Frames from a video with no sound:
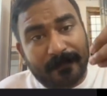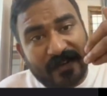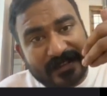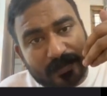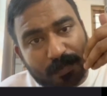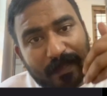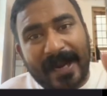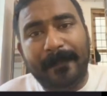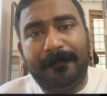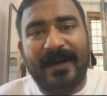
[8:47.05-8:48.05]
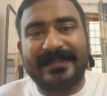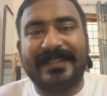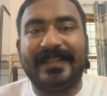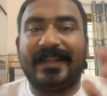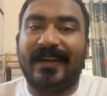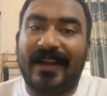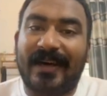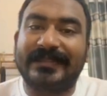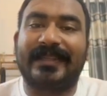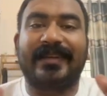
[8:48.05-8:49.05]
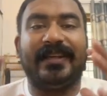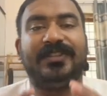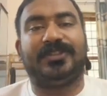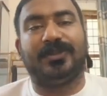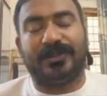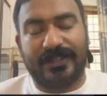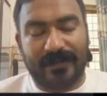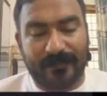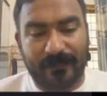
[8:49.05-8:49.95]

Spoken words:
which bypassing the larger institution.